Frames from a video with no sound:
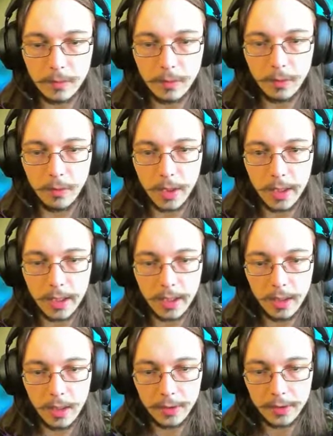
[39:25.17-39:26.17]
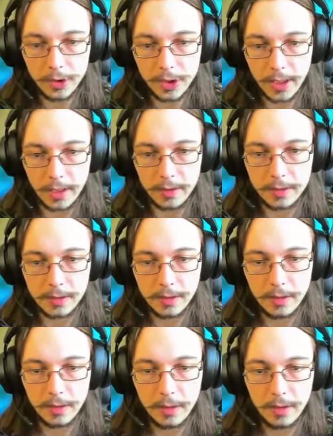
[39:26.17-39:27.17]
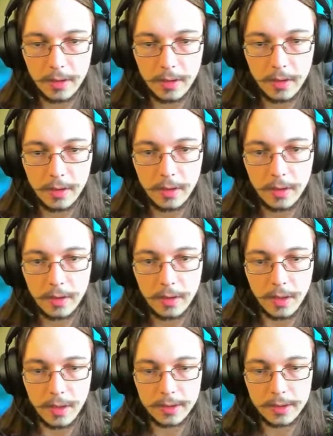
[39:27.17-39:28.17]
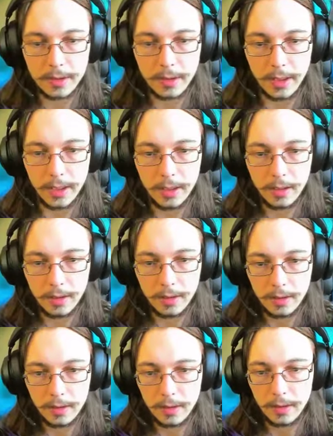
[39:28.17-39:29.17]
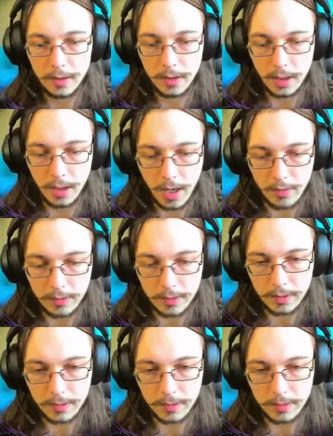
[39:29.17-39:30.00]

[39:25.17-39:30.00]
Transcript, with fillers: Why are the chickens constantly getting out?